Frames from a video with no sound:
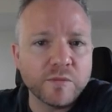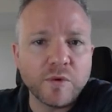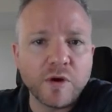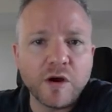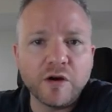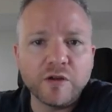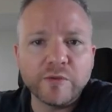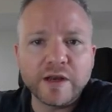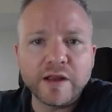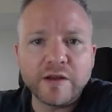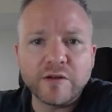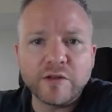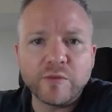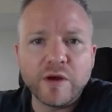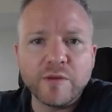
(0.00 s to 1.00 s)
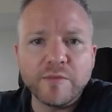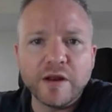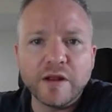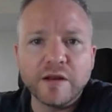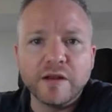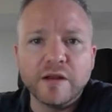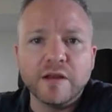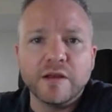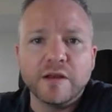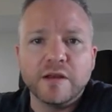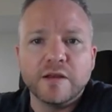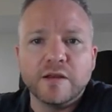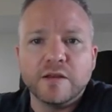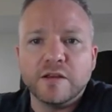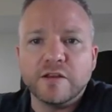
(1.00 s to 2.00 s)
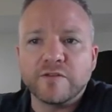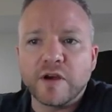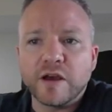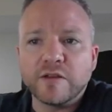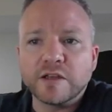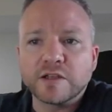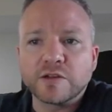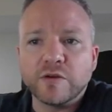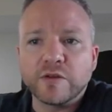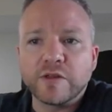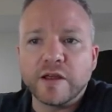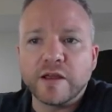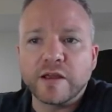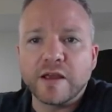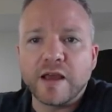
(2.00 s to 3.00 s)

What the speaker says: all the way down to the 1 minute. You've got this whole thing.